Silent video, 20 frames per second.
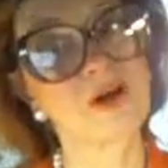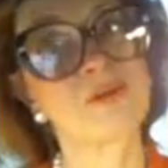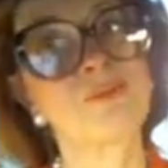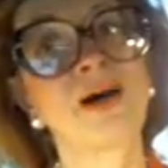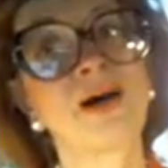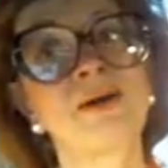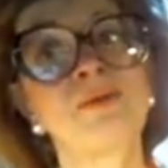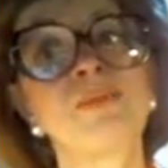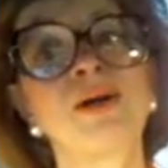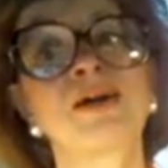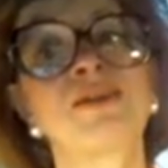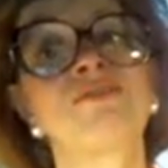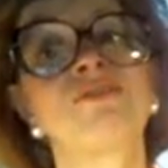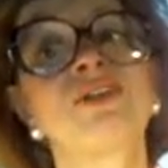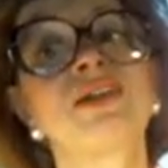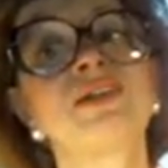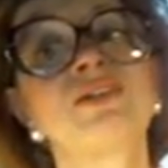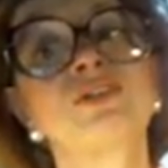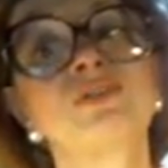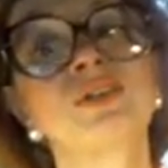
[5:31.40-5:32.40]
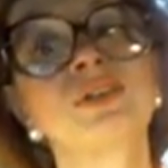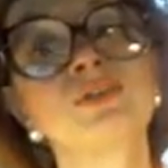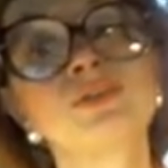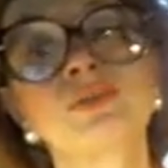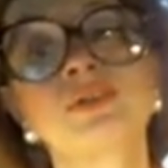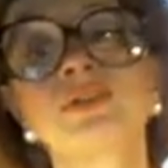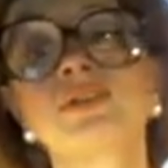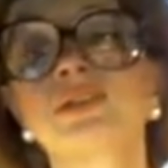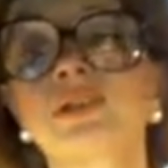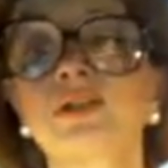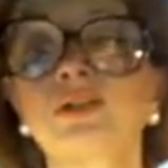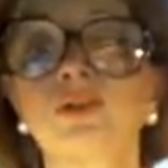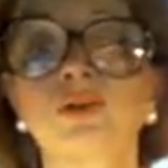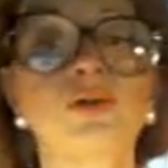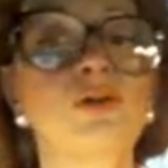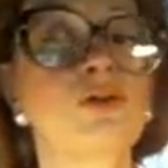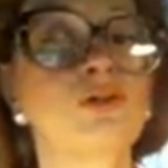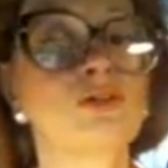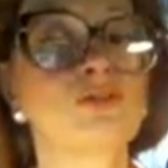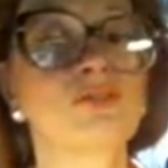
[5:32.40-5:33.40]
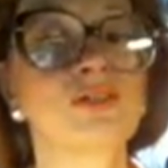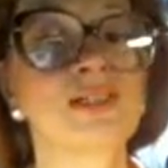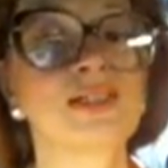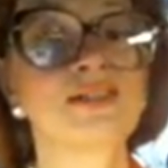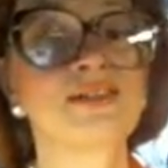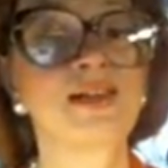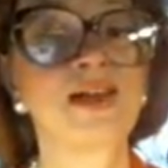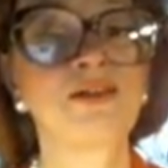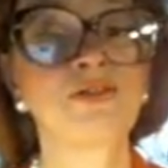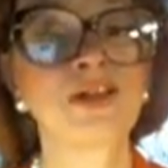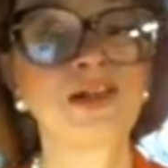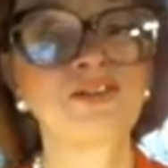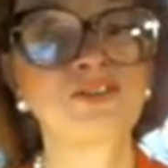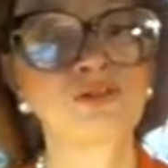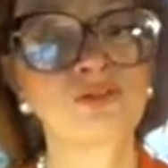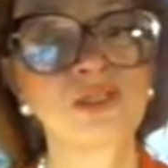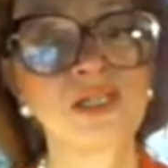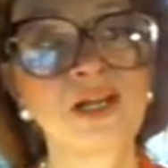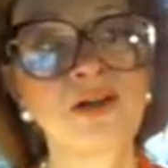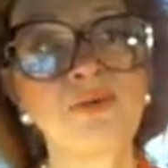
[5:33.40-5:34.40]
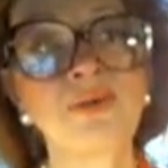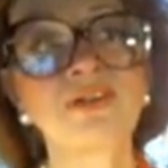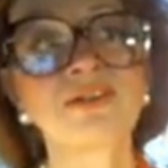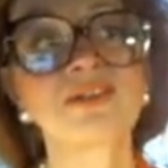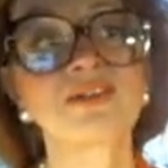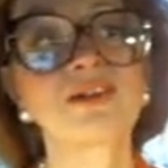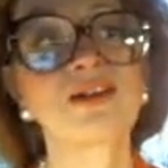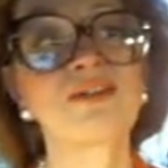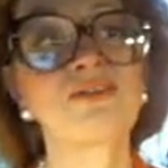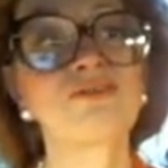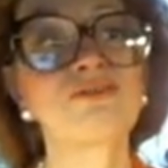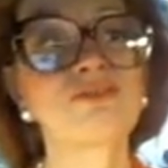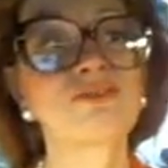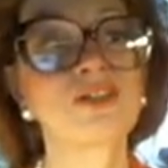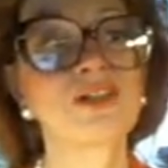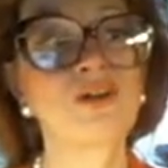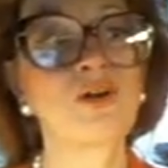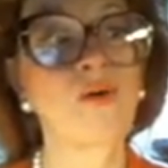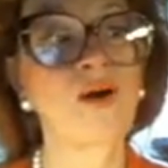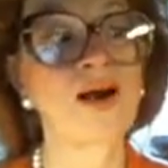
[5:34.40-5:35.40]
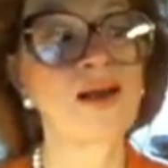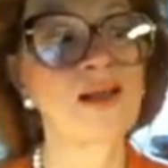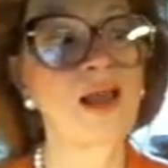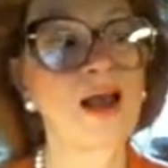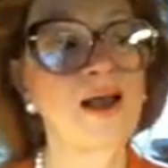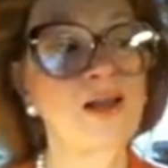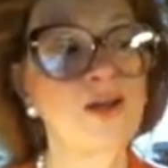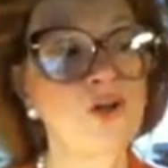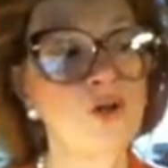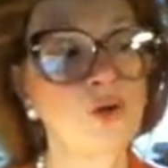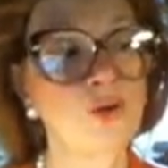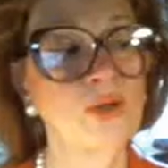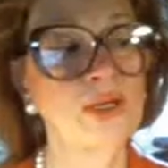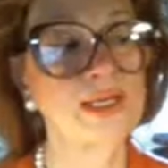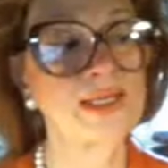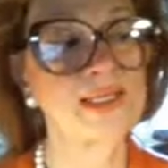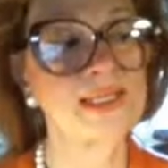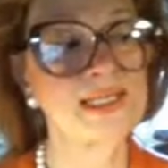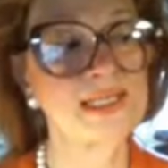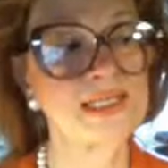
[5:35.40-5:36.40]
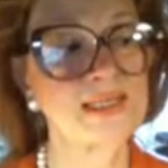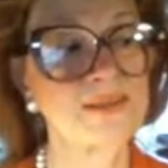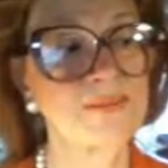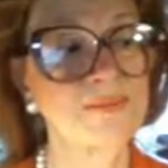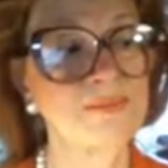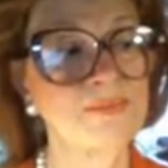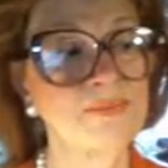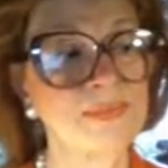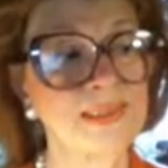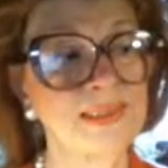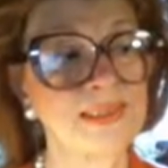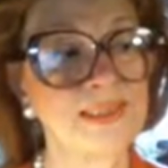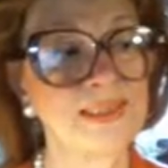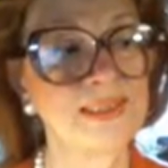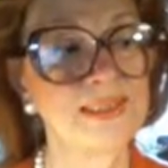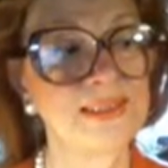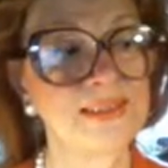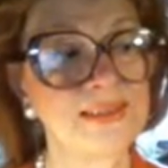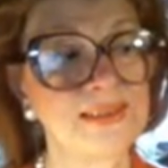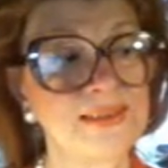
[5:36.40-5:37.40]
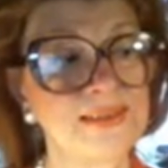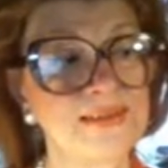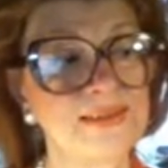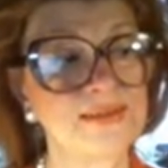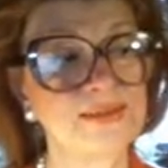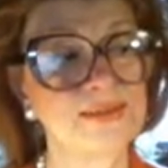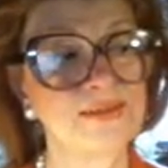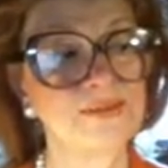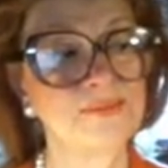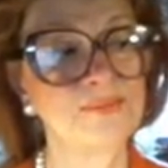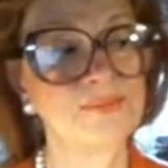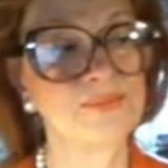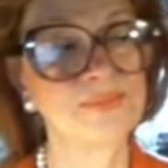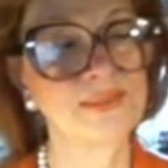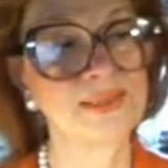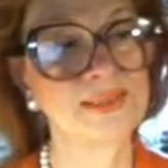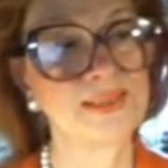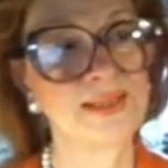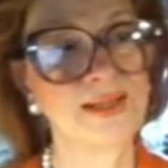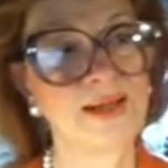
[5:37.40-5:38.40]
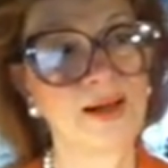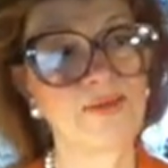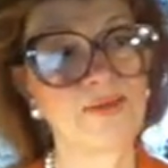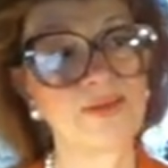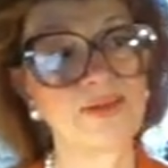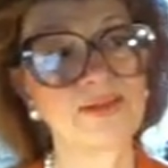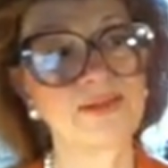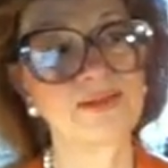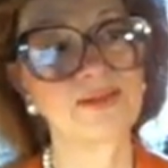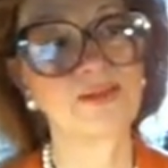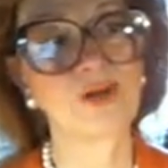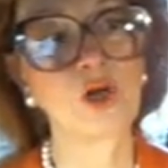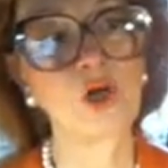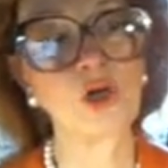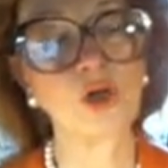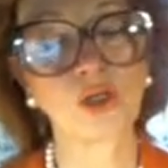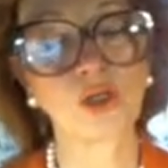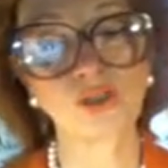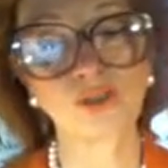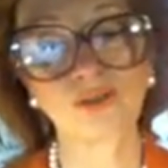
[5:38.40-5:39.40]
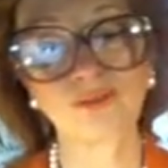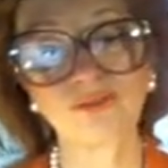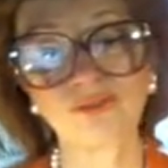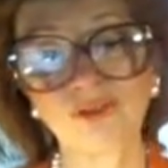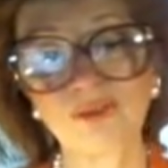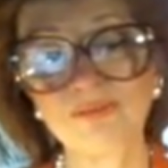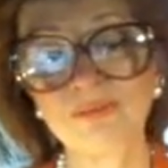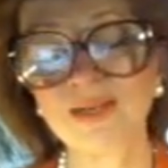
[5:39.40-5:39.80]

my fields of interest. A lot of it is esoteric stuff. I look at um, a lot of